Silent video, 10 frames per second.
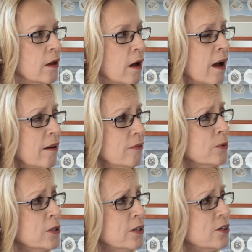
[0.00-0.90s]
I
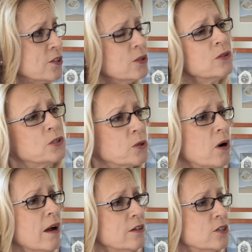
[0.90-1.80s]
really do
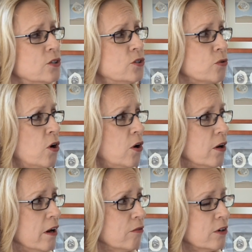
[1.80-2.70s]
try to
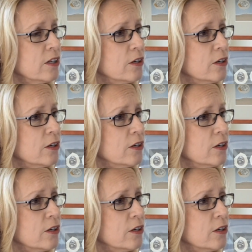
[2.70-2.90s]
draw every